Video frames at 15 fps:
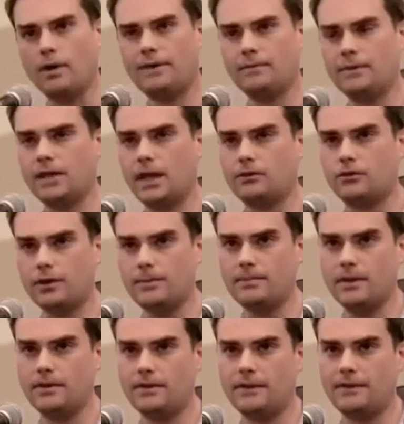I want them to get
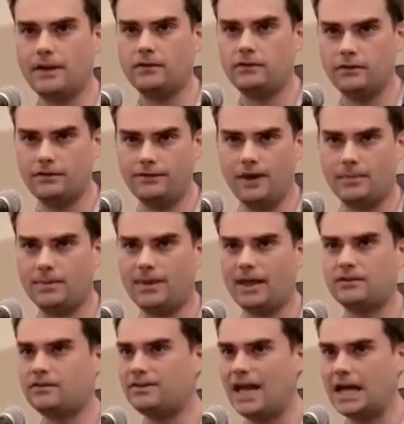treatment that they see fit, but
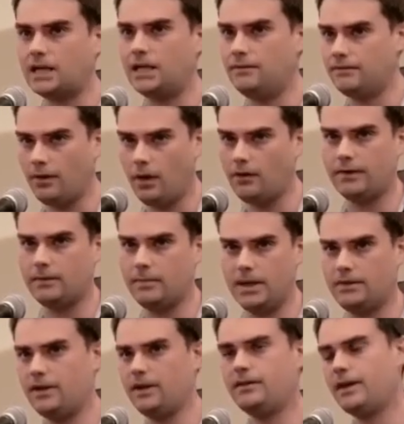that's not involving
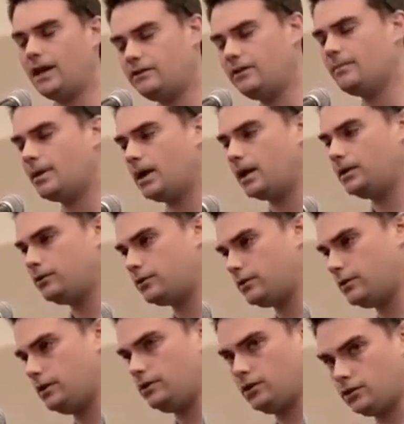me. The idea
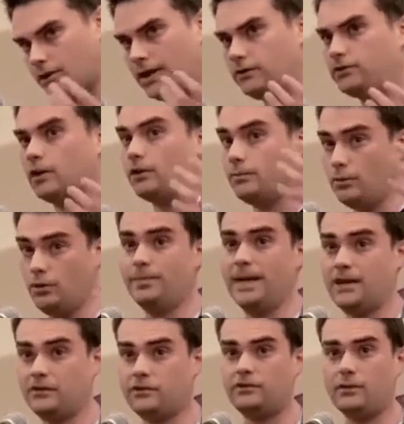behind the transgender
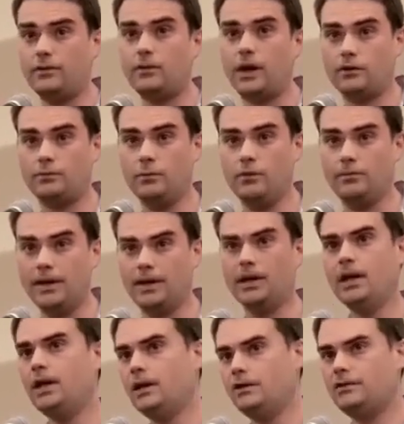movement as a civil rights
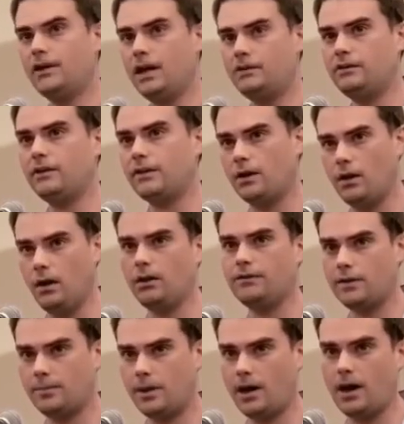movement is the idea that all
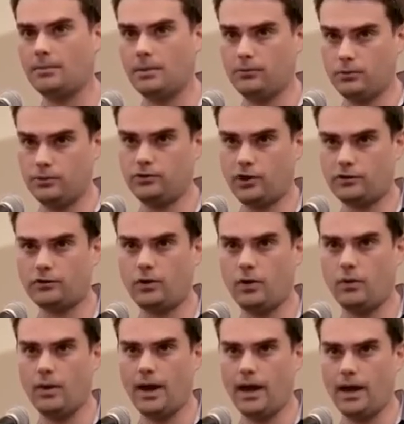of their problems would just go
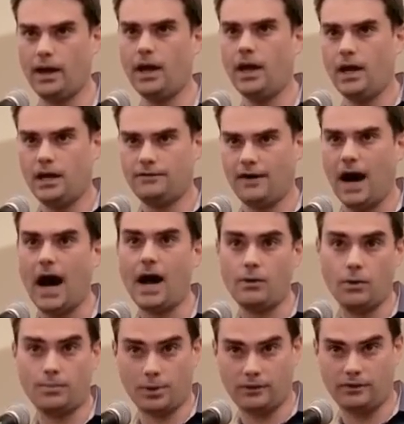away if
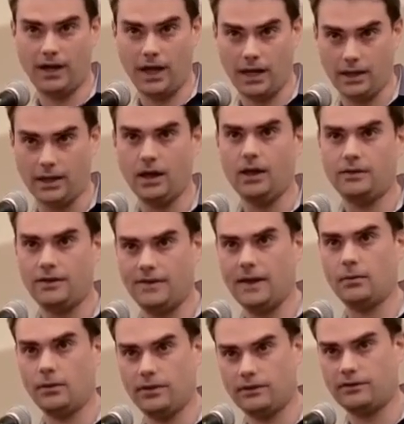I would pretend that
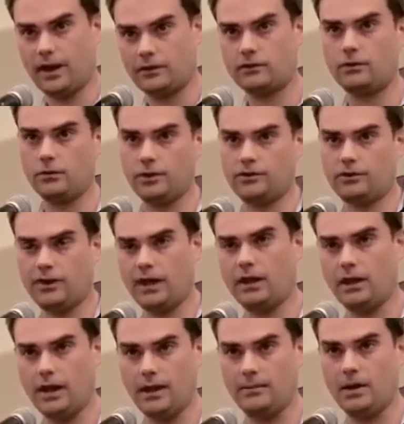they were the sex to which they
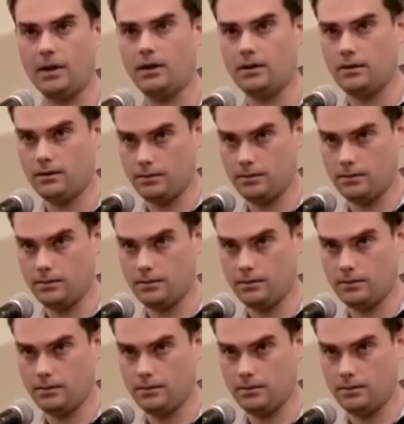claim